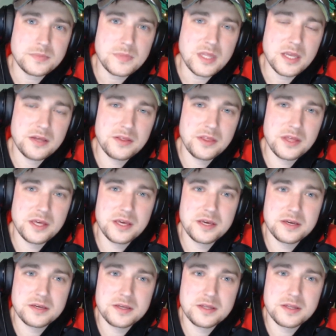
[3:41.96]

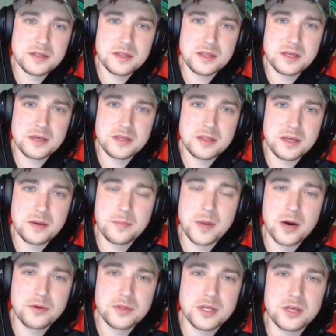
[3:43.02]
the
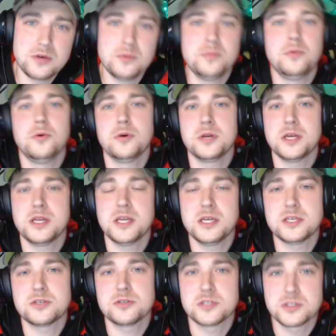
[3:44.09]
amount that you put in
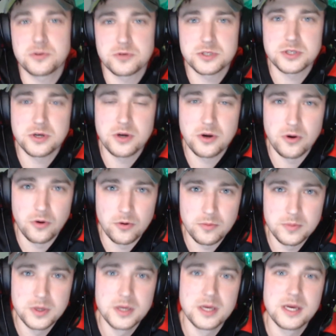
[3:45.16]
interest towards a
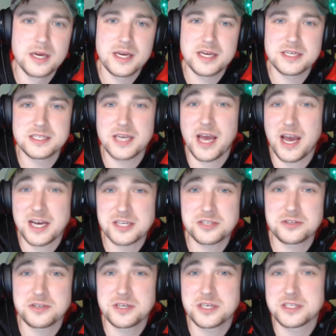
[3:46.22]
home is
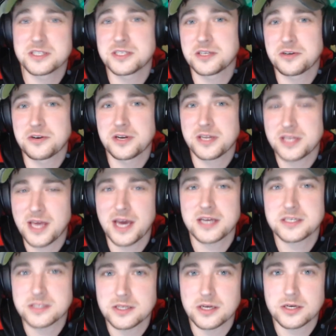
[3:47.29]
actually considered a
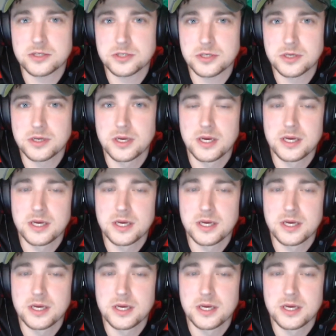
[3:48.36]
tax deduction